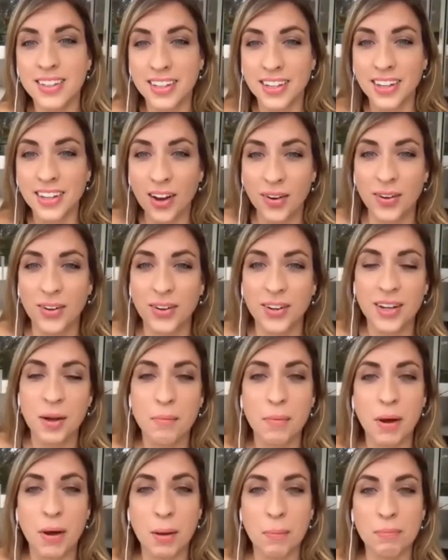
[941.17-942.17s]
you know
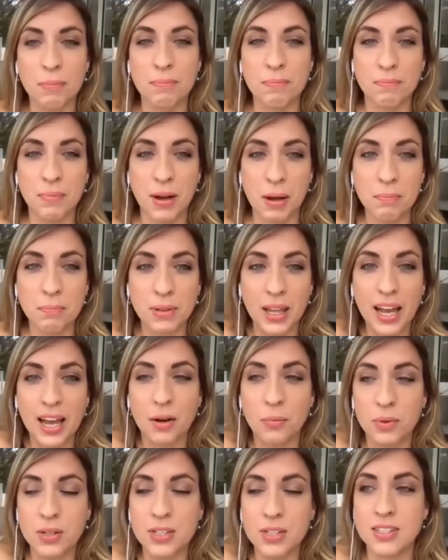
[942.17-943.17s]
my my plan
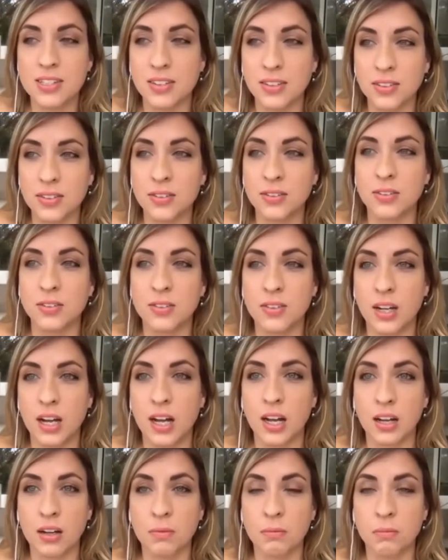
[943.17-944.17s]
was to
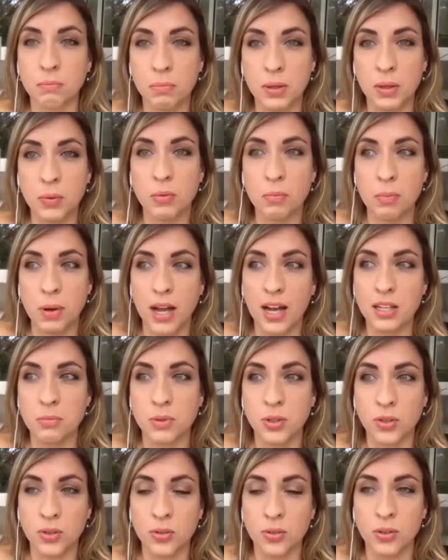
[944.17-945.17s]
uh, be with my husband
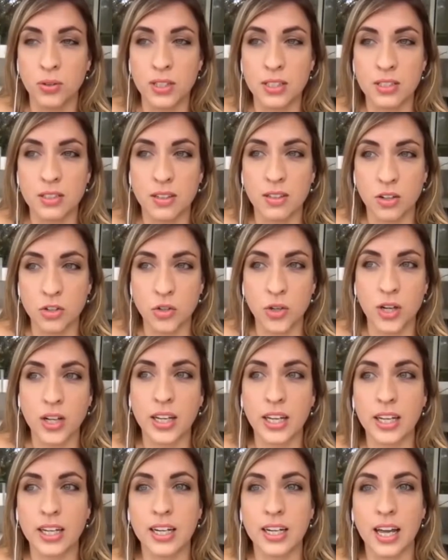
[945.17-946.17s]
who is
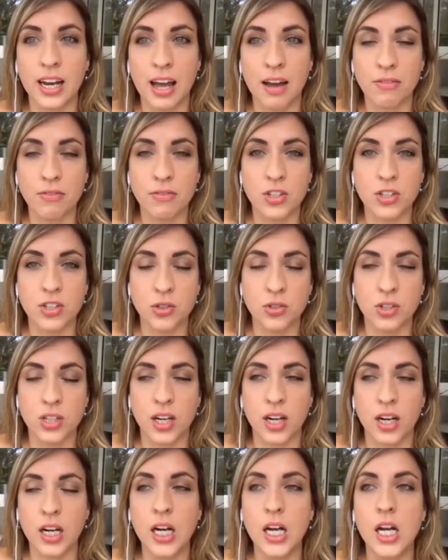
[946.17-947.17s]
Australian and have children here.
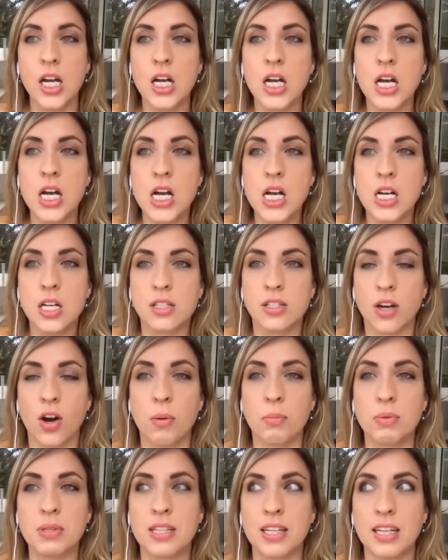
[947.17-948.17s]
So I'm
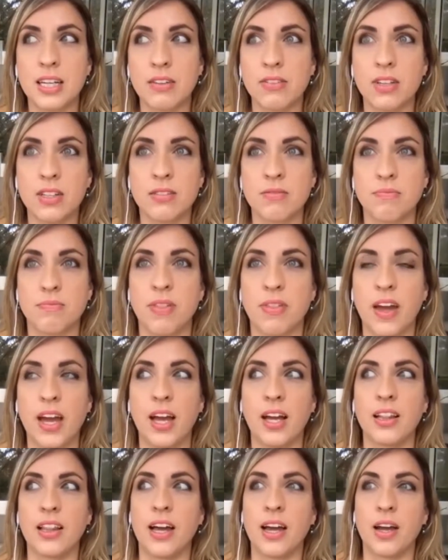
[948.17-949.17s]
sitting in this thing
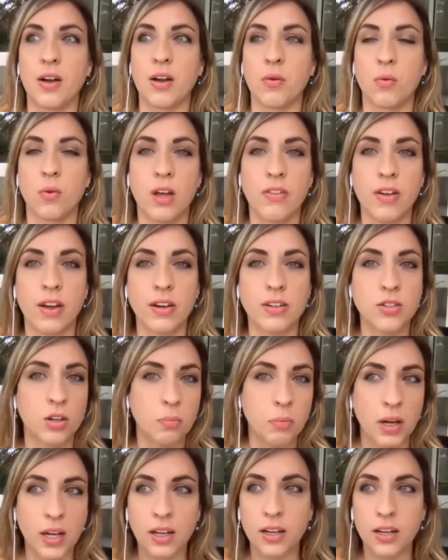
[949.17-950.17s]
like and they took
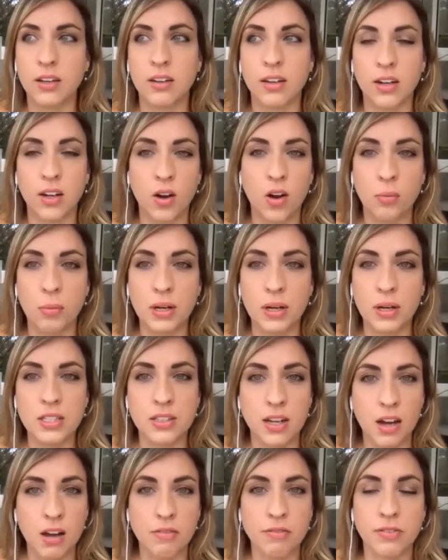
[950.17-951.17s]
my you know all my
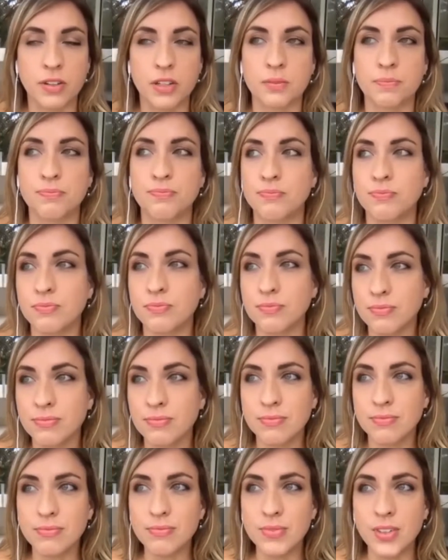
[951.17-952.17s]
stuff and
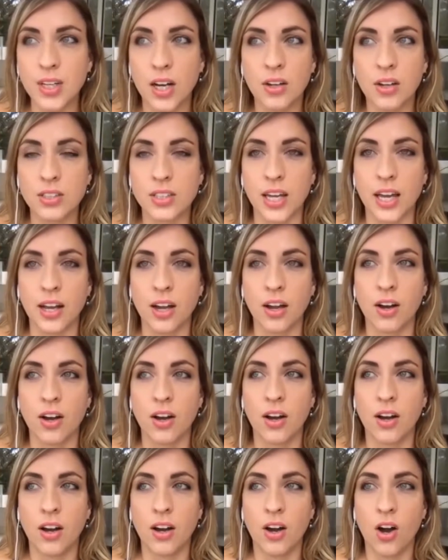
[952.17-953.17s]
I was like,
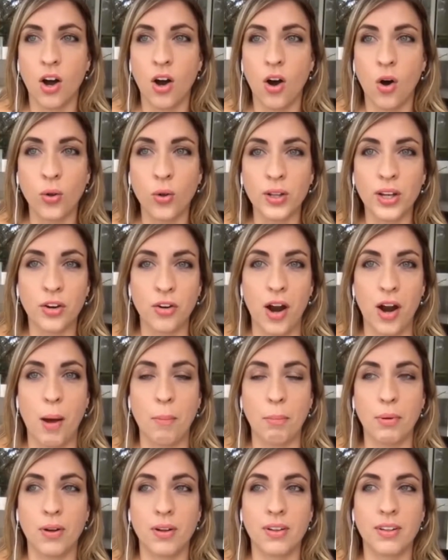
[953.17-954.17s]
holy crap
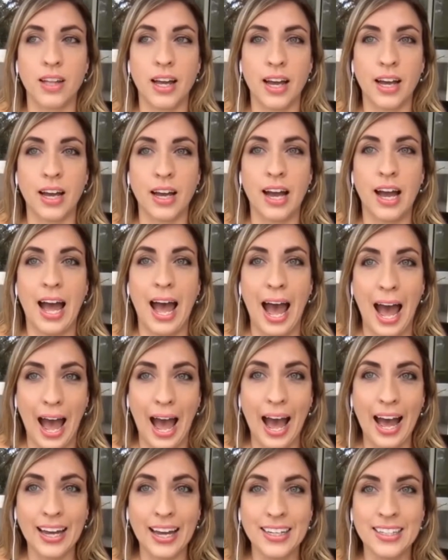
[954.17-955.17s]
like ah,
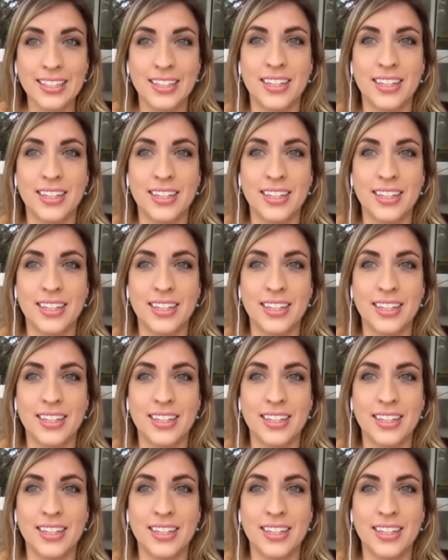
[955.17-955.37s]
ah!